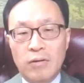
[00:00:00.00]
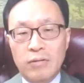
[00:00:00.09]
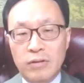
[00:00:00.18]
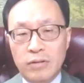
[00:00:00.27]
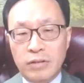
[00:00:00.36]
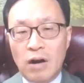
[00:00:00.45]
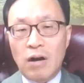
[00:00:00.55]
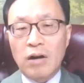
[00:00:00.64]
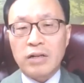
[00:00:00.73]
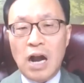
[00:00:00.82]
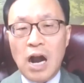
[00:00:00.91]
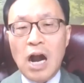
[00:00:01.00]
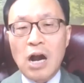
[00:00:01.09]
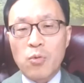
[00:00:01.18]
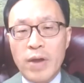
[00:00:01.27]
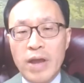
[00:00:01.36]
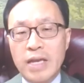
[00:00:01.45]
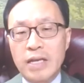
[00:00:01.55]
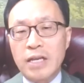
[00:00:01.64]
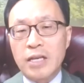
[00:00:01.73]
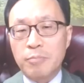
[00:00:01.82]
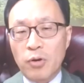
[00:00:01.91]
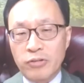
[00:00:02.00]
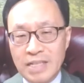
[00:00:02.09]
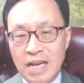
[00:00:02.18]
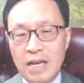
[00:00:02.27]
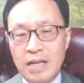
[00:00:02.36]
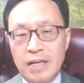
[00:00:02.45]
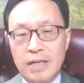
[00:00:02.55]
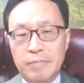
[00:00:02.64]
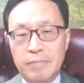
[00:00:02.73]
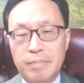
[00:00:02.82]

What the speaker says: on the dark highway in Montana.